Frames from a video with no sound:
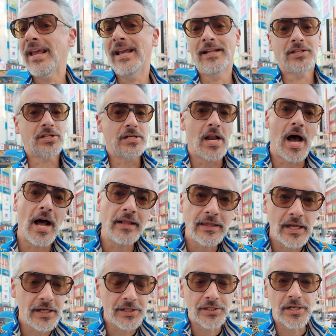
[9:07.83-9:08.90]
It's not
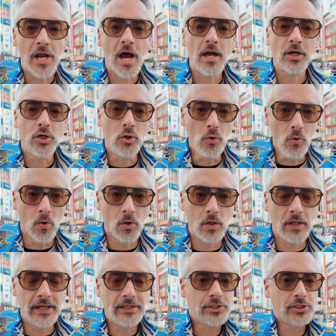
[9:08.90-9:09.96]
that it's not
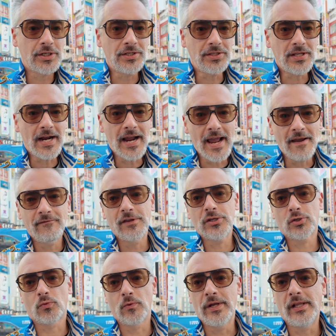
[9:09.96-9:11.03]
cool, it's just that I have
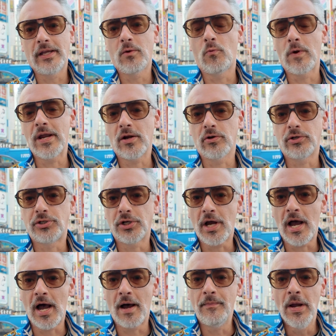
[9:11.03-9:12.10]
this really weird
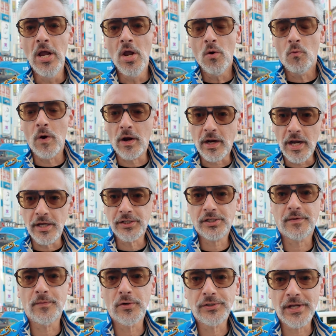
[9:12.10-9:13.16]
job where
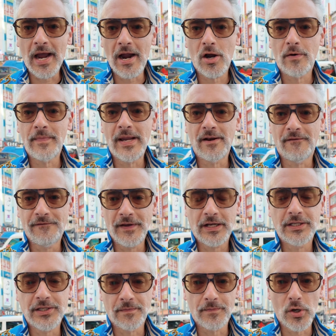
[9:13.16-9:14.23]
customers hire me to
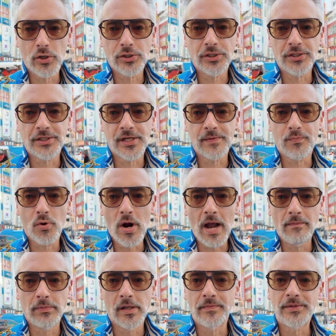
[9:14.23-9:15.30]
fix emergency
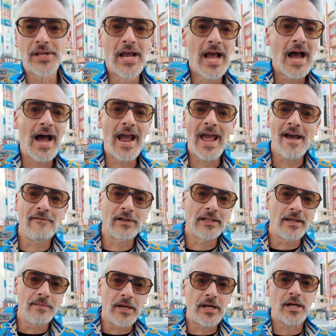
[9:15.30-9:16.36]
problems. I have a
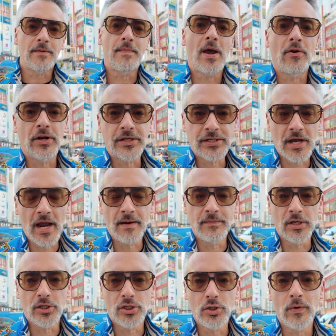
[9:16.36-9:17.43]
limited amount of time
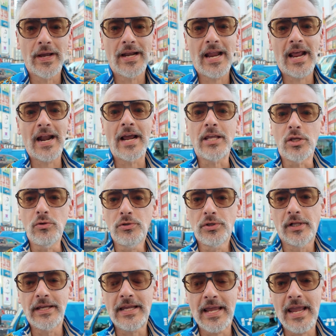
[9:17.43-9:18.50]
to do it, and I
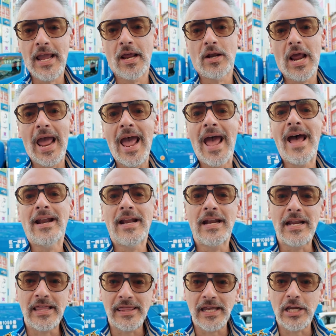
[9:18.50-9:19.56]
usually can't add
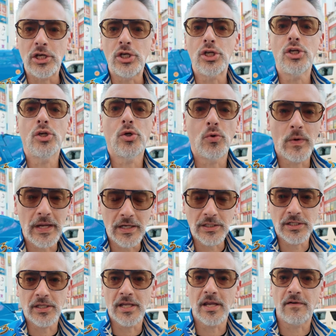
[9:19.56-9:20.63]
anything new
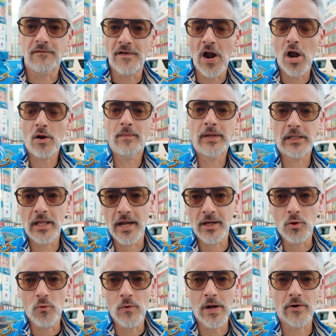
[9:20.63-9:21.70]
into the environment
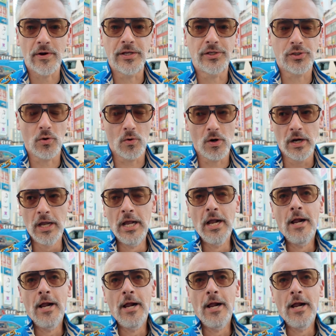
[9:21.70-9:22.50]
like Query Store.